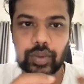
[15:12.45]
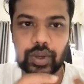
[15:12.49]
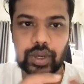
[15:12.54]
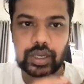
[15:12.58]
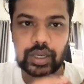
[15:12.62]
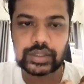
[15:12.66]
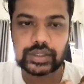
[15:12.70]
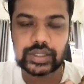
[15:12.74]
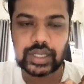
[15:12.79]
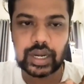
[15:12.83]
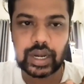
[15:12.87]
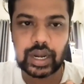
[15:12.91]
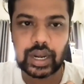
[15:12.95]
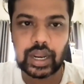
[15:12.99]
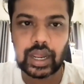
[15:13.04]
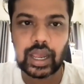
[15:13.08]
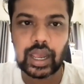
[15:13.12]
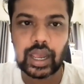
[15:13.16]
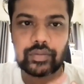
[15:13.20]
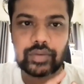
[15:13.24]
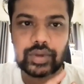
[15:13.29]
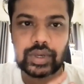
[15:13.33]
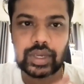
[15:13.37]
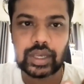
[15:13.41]
is there
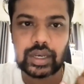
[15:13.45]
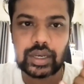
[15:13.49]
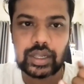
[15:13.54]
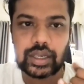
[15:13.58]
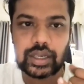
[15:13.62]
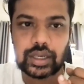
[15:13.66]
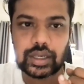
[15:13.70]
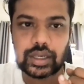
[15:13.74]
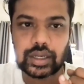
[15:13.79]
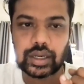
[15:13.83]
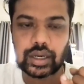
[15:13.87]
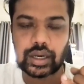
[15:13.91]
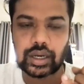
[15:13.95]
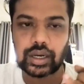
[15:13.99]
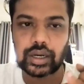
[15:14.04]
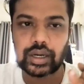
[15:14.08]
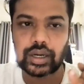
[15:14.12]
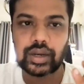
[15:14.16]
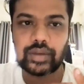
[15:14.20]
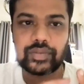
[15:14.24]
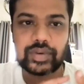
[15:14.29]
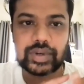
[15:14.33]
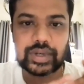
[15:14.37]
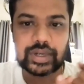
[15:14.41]
having any
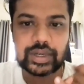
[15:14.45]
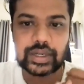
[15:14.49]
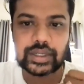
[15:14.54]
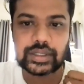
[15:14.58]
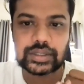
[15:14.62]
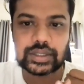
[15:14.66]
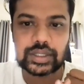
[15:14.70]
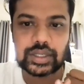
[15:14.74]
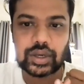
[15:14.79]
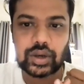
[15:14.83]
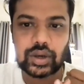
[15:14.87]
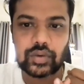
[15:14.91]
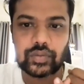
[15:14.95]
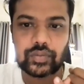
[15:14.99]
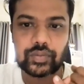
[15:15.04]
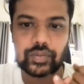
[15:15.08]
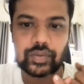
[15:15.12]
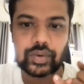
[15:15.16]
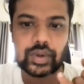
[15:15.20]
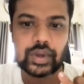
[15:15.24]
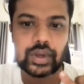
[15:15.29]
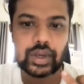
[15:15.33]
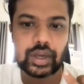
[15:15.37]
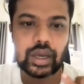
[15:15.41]
deficiency of
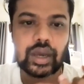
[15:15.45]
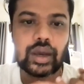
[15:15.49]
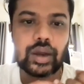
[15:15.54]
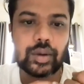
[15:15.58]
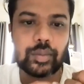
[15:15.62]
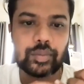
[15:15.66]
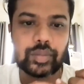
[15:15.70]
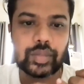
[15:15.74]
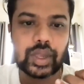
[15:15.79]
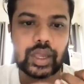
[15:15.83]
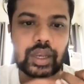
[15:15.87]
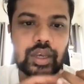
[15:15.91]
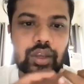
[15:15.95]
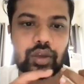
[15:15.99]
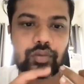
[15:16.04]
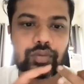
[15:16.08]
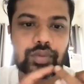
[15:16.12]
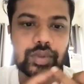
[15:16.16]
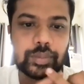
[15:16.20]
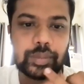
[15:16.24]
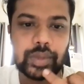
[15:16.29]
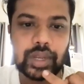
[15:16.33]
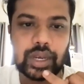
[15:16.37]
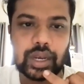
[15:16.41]
any of
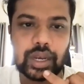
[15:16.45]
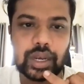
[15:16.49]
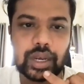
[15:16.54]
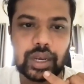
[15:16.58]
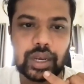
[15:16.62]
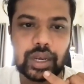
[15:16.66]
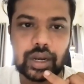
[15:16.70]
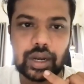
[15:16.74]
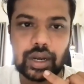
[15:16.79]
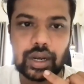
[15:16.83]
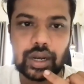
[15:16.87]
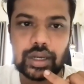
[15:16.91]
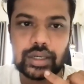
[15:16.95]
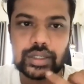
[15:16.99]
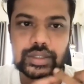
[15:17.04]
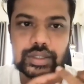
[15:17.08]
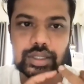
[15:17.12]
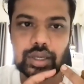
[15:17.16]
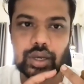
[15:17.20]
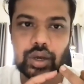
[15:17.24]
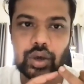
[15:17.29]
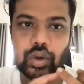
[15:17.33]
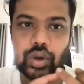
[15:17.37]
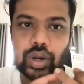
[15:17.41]
the
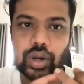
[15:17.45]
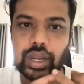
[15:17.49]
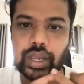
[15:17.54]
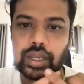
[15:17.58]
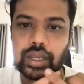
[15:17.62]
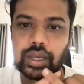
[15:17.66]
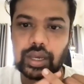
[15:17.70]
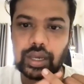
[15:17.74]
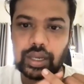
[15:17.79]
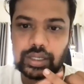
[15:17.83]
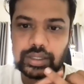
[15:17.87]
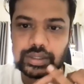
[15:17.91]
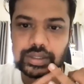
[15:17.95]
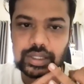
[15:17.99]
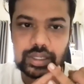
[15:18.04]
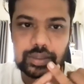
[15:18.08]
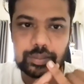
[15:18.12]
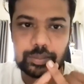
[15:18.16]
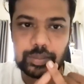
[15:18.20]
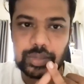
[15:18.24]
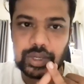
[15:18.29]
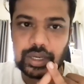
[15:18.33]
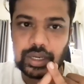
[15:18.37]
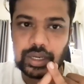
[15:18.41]
minerals, or like
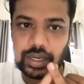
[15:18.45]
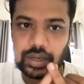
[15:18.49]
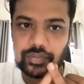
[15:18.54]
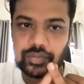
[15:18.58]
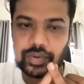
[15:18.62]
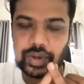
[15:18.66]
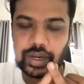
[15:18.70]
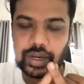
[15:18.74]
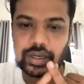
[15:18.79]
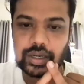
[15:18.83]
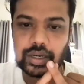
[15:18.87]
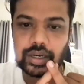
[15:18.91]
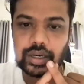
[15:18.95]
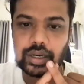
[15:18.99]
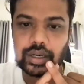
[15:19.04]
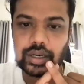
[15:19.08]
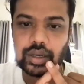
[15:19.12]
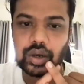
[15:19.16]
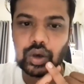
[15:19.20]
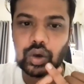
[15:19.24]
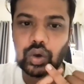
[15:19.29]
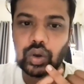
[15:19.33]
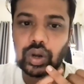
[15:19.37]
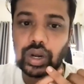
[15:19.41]
is it being
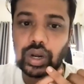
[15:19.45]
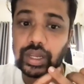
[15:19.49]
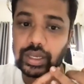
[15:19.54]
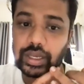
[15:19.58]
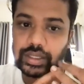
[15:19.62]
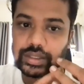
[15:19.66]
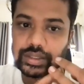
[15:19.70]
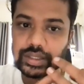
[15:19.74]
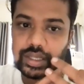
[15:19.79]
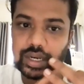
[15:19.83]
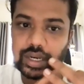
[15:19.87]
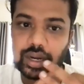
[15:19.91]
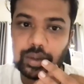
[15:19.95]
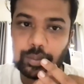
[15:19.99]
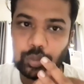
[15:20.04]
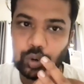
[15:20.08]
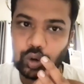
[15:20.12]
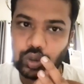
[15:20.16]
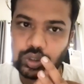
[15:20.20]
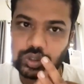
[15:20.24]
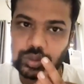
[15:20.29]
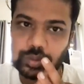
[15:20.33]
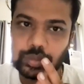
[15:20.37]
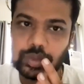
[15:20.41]
infected, or like is there a
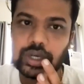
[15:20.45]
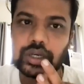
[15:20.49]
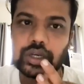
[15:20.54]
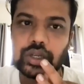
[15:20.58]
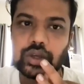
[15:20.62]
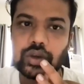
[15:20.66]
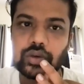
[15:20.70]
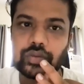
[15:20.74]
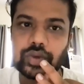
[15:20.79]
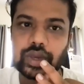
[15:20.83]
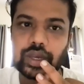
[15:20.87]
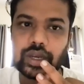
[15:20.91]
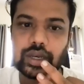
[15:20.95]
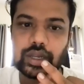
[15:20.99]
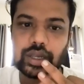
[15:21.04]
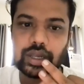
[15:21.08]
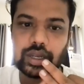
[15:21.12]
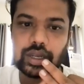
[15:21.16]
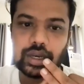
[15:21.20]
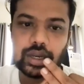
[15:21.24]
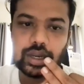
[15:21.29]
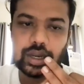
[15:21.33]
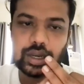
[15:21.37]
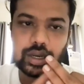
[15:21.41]
possibility of
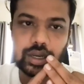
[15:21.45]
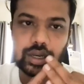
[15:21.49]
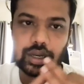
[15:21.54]
getting it